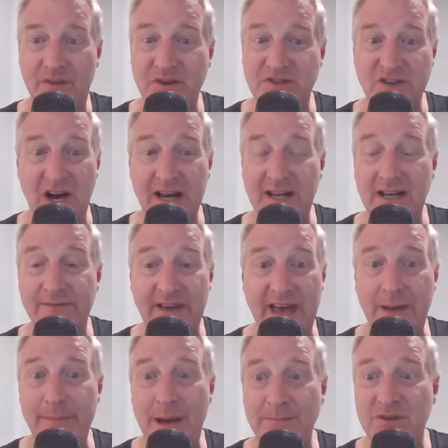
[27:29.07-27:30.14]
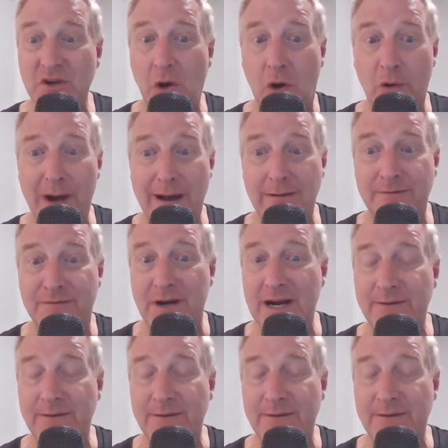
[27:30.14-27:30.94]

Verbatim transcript: There's not enough MM to go around for